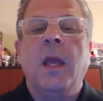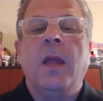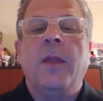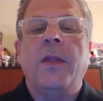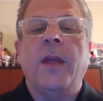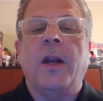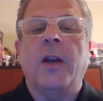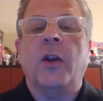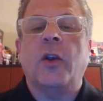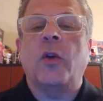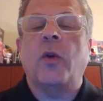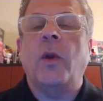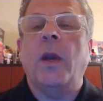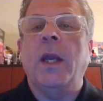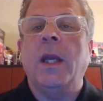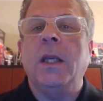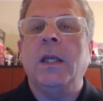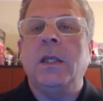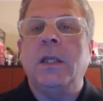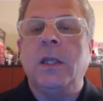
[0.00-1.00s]
that are
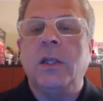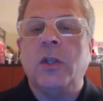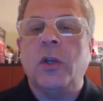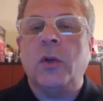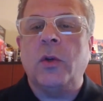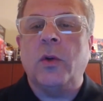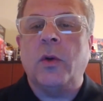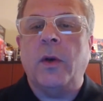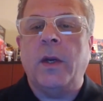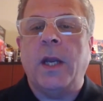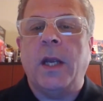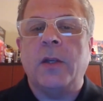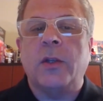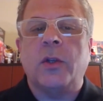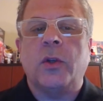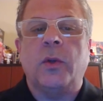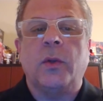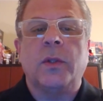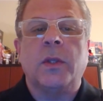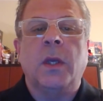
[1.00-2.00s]
creating digital
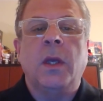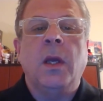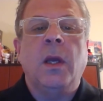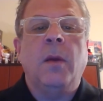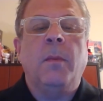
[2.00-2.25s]
credentials,